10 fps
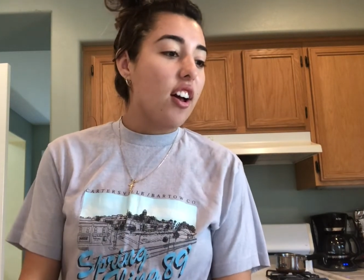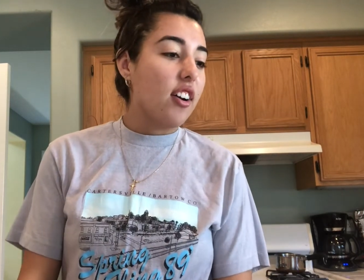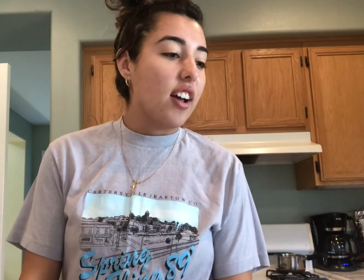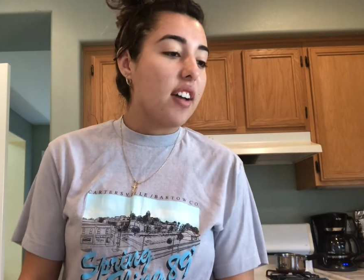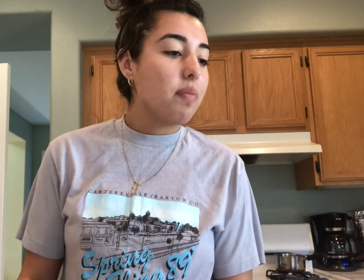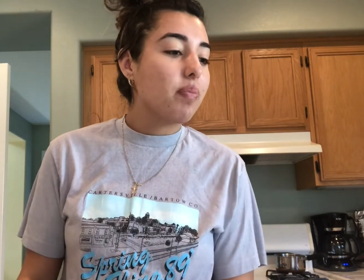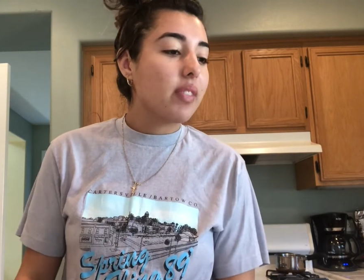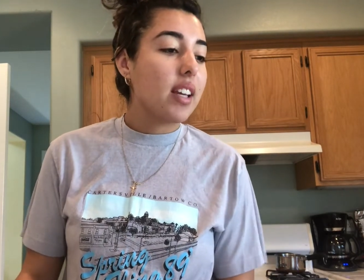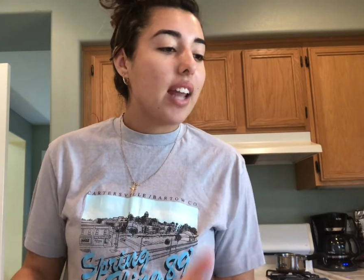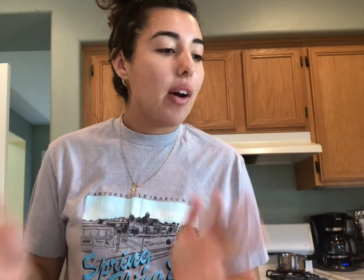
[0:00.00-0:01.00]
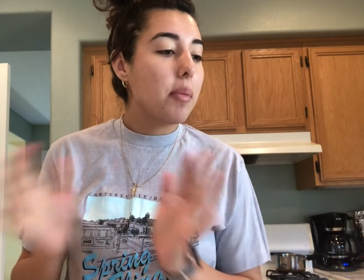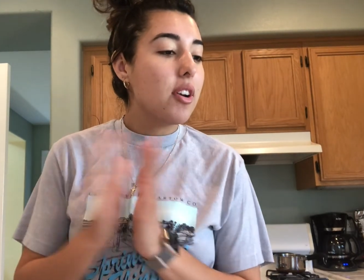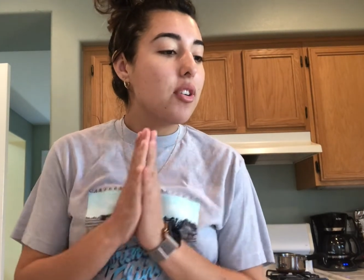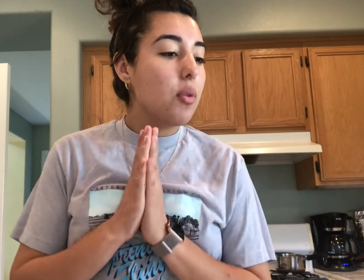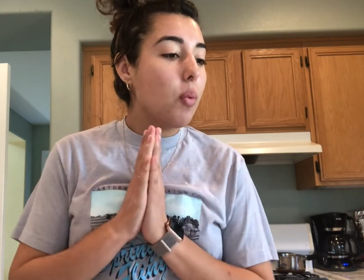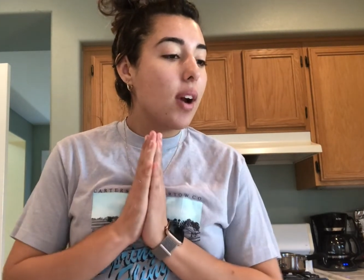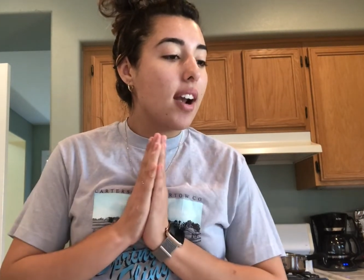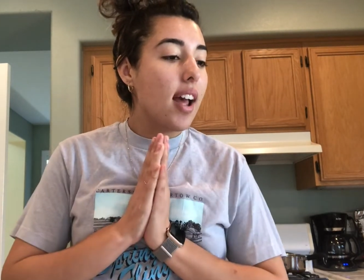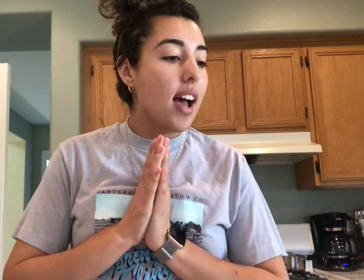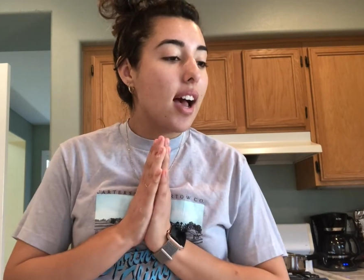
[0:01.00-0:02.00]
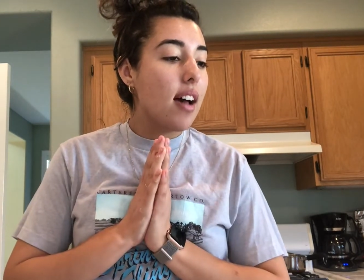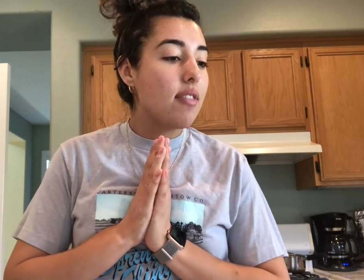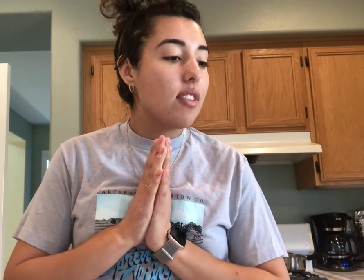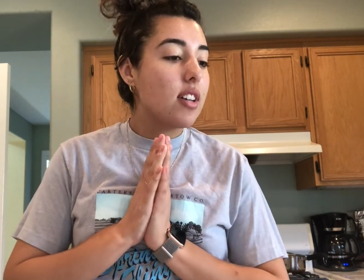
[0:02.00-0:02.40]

Okay, now I'm gonna do 1.5